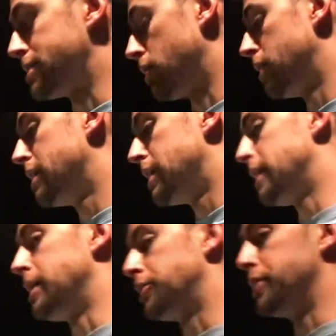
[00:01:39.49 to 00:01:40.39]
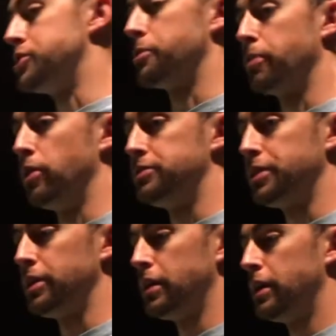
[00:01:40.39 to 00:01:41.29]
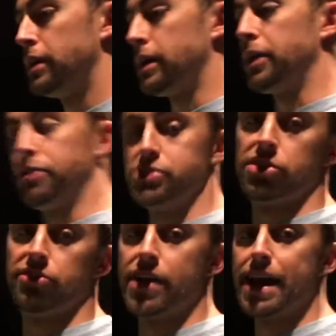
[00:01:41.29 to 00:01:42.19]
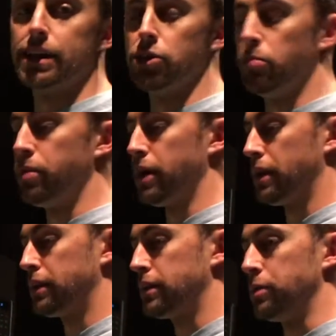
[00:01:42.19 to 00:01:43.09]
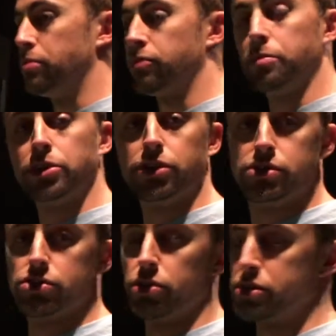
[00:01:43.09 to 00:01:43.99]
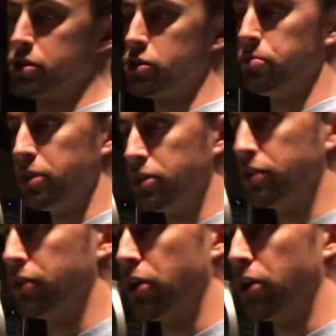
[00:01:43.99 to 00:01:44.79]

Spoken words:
So increase your protein, increase your fat a little bit, keep them from the good sources, you'll be good to